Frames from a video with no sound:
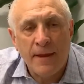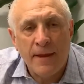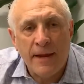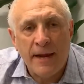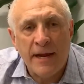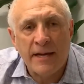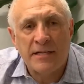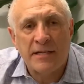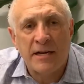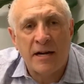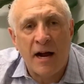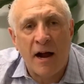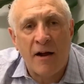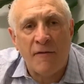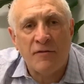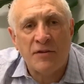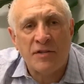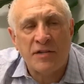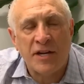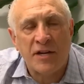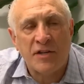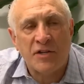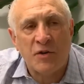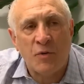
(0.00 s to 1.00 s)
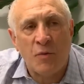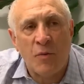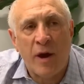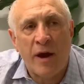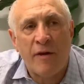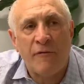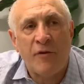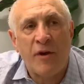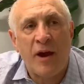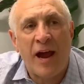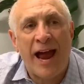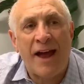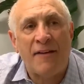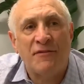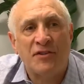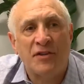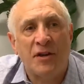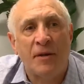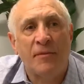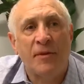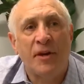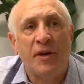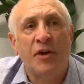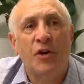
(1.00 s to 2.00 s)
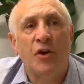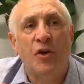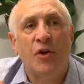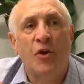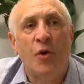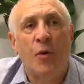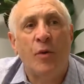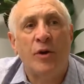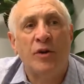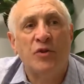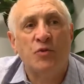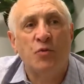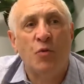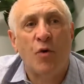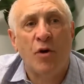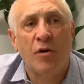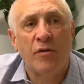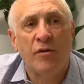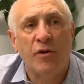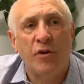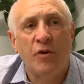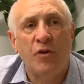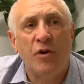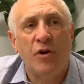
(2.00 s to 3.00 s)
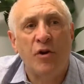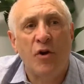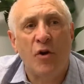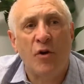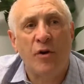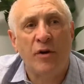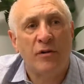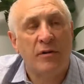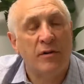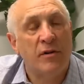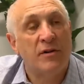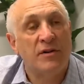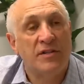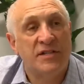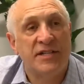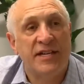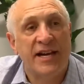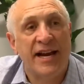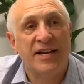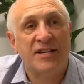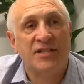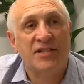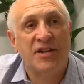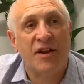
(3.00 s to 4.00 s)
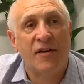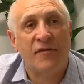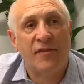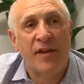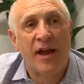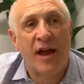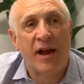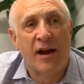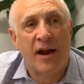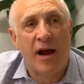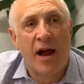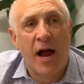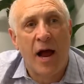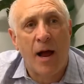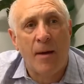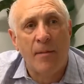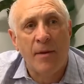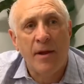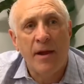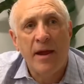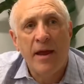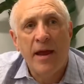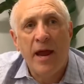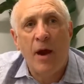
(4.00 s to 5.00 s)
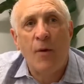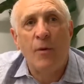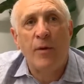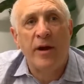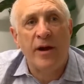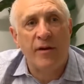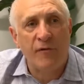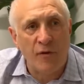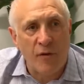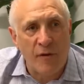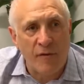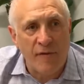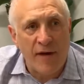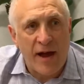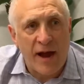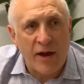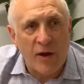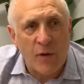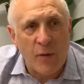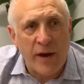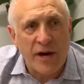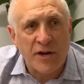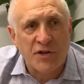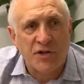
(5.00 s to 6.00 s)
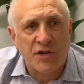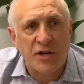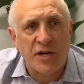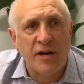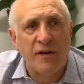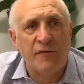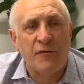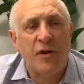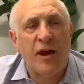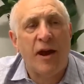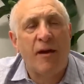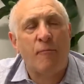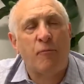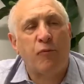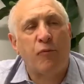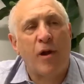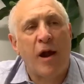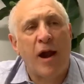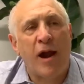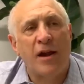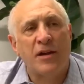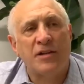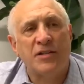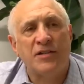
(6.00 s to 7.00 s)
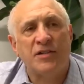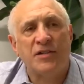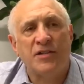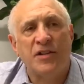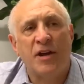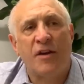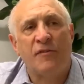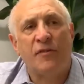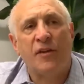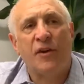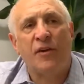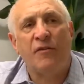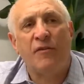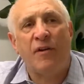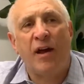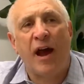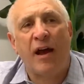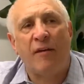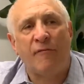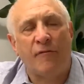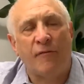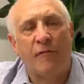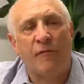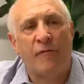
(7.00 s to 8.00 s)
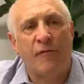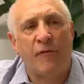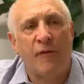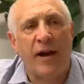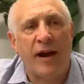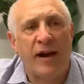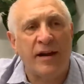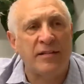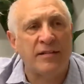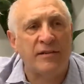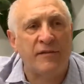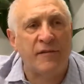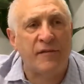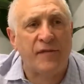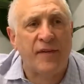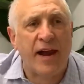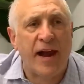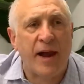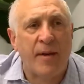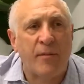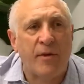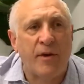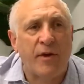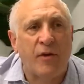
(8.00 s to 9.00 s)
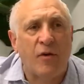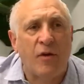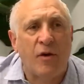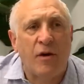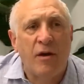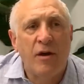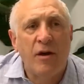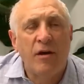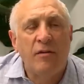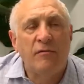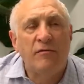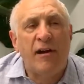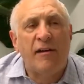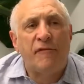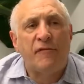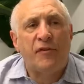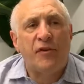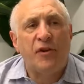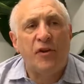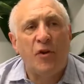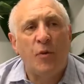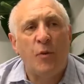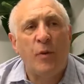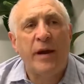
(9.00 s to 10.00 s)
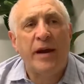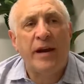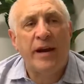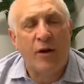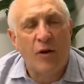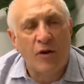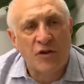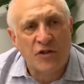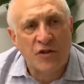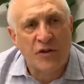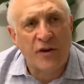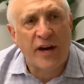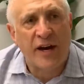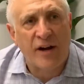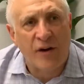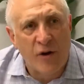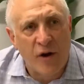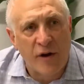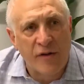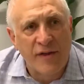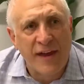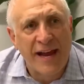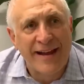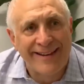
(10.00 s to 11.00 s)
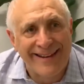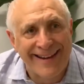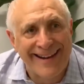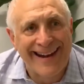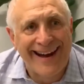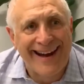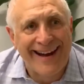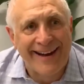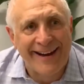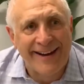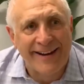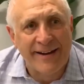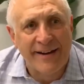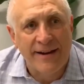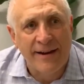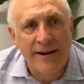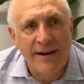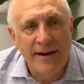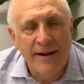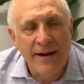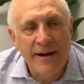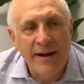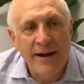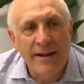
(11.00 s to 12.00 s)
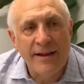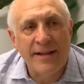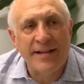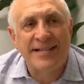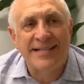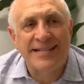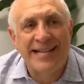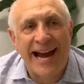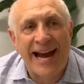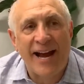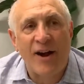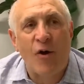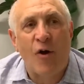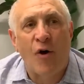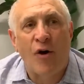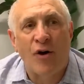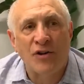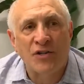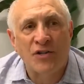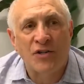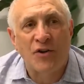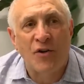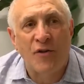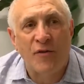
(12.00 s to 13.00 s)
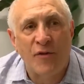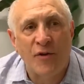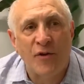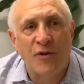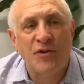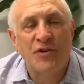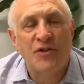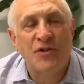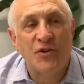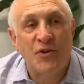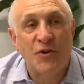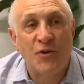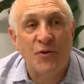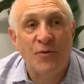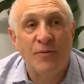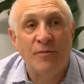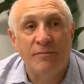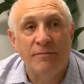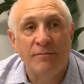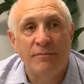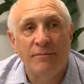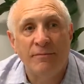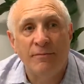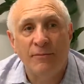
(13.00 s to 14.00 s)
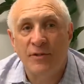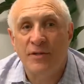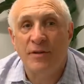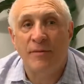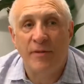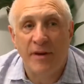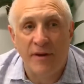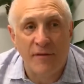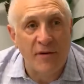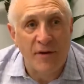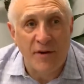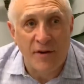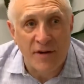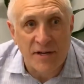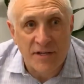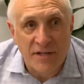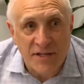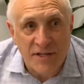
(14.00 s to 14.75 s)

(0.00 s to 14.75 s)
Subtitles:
it's a conversation where if you have something you don't know what it's worth, you can go to cxstuff.com and we give you a valuation. If you have products and stuff that you've gotten from friends and family or left to you, we can also get it authenticated. The site also very soon, which I'm giving you this